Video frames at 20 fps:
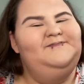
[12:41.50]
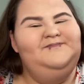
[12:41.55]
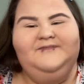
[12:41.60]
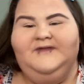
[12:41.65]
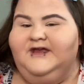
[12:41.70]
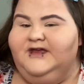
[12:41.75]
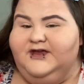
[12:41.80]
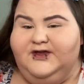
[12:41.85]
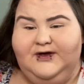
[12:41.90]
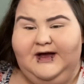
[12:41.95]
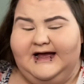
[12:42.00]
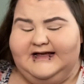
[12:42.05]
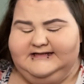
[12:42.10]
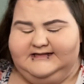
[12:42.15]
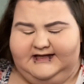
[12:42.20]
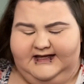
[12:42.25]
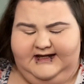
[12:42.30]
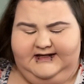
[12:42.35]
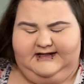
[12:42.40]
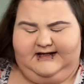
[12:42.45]
you guys
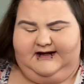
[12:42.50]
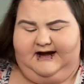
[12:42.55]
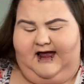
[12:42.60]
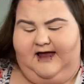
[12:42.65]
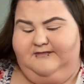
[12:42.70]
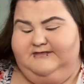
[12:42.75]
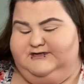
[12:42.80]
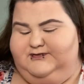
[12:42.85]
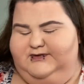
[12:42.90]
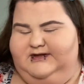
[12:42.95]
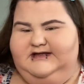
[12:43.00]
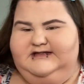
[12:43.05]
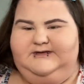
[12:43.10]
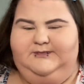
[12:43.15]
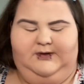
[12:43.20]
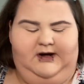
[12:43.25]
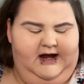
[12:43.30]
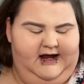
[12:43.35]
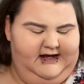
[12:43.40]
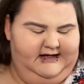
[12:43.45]
liked it i was really
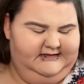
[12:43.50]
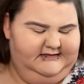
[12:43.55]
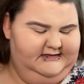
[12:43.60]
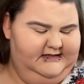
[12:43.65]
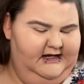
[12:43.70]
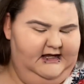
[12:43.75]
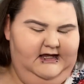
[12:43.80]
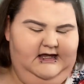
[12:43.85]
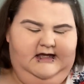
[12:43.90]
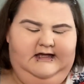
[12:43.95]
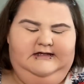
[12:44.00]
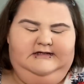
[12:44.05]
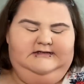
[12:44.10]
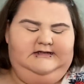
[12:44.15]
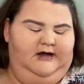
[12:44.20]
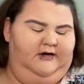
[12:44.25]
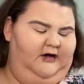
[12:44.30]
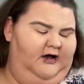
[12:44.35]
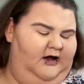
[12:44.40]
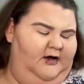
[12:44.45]
surprised
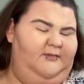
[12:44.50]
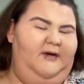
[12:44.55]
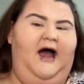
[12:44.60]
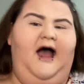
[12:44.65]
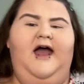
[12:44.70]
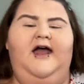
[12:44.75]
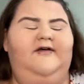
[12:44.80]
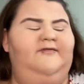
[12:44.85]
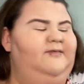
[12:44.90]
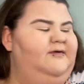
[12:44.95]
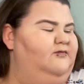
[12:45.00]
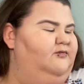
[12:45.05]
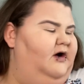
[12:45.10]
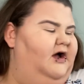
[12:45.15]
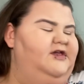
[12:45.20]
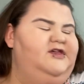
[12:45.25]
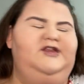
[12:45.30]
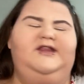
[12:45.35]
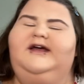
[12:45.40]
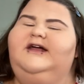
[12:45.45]
so um i have been
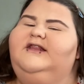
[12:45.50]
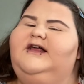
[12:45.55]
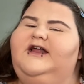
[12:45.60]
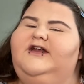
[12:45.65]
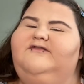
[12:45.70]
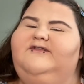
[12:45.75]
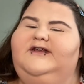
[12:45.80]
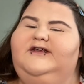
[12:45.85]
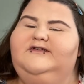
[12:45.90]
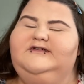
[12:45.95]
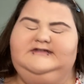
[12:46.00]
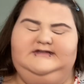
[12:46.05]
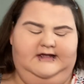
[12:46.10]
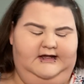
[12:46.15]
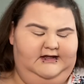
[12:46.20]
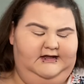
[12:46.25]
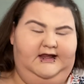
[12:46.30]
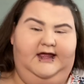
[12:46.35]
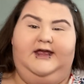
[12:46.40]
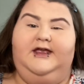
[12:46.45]
watching like a lot of videos
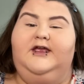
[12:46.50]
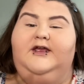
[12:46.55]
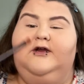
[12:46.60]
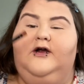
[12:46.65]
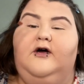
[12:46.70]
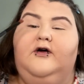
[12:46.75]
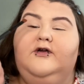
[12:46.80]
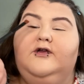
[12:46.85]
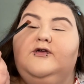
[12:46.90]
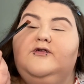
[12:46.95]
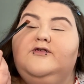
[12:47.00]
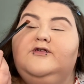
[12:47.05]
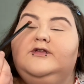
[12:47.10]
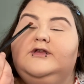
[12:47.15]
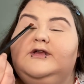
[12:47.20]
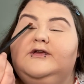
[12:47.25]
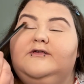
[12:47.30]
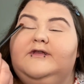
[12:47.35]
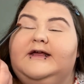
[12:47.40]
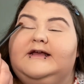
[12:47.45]
and like you know usually
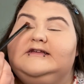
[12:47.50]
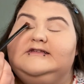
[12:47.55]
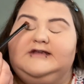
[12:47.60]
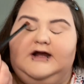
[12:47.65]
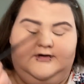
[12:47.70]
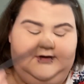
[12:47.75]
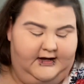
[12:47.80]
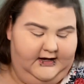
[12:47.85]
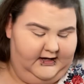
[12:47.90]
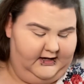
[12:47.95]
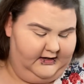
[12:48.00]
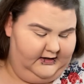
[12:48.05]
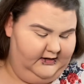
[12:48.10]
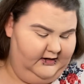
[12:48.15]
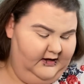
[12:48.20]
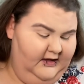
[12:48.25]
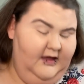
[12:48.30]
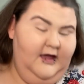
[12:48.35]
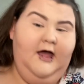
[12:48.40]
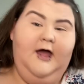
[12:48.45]
you like start right here
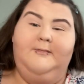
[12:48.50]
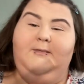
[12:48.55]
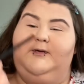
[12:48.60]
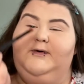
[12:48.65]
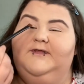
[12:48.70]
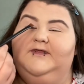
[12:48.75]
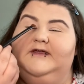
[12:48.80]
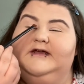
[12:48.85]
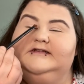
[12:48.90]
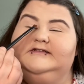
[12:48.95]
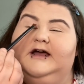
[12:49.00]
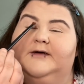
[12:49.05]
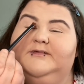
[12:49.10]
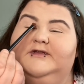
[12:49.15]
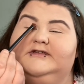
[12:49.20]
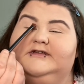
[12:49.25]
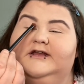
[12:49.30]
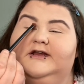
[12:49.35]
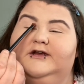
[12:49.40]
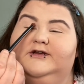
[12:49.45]
but with this i'm just
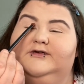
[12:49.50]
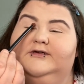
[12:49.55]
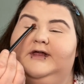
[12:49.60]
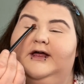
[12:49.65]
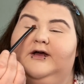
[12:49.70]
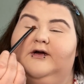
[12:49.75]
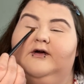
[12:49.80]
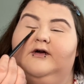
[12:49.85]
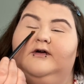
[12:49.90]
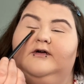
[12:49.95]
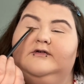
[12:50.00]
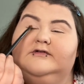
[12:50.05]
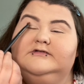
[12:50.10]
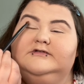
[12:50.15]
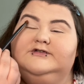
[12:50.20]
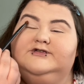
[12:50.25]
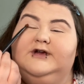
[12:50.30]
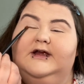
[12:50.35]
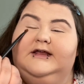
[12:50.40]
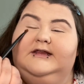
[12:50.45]
gonna do like
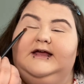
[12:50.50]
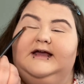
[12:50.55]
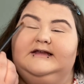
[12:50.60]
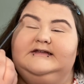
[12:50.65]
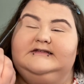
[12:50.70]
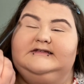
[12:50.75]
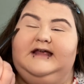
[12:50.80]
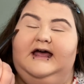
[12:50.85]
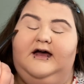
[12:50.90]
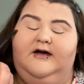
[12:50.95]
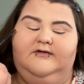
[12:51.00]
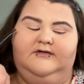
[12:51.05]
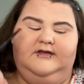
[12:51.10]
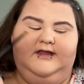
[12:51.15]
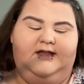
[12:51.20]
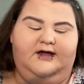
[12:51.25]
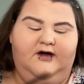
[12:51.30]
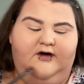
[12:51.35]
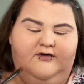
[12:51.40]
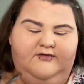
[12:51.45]
straight lines down
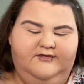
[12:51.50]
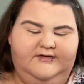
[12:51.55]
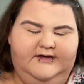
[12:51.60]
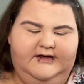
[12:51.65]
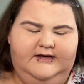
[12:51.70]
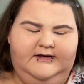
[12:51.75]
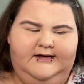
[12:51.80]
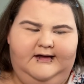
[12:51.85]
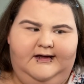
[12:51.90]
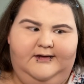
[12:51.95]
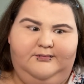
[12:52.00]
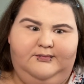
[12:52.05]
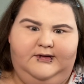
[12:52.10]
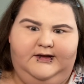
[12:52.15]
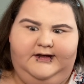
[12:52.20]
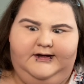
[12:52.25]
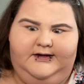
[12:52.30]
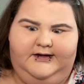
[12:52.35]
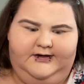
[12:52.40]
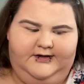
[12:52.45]
like hopefully i
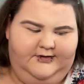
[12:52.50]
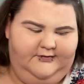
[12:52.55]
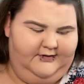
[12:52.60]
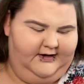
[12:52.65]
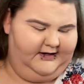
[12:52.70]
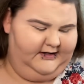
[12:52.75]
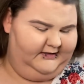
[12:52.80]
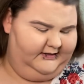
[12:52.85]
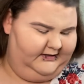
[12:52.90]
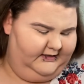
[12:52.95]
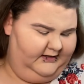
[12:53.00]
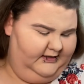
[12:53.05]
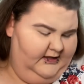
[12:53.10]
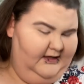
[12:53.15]
blend it correctly